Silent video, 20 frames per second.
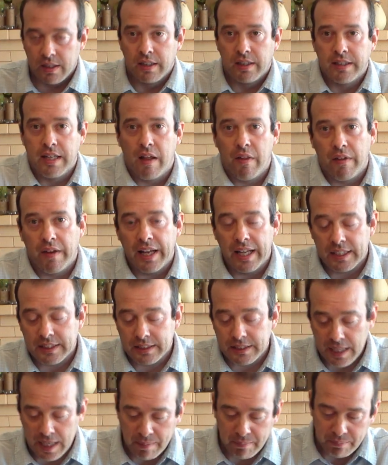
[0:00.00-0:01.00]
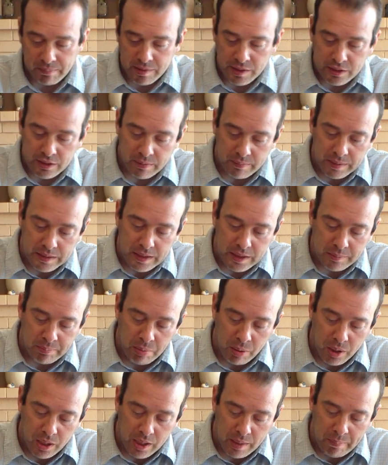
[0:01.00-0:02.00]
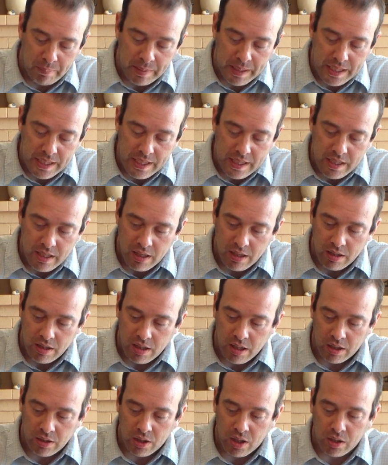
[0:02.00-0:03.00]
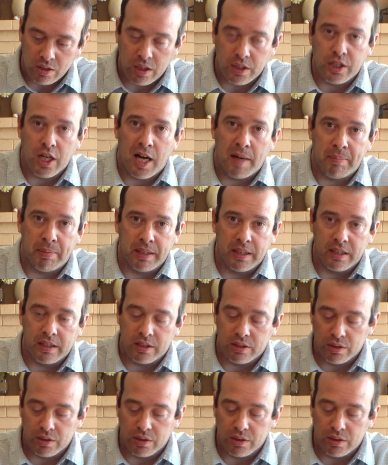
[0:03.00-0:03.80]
Now the next step is going to be just putting a bead along the top of this.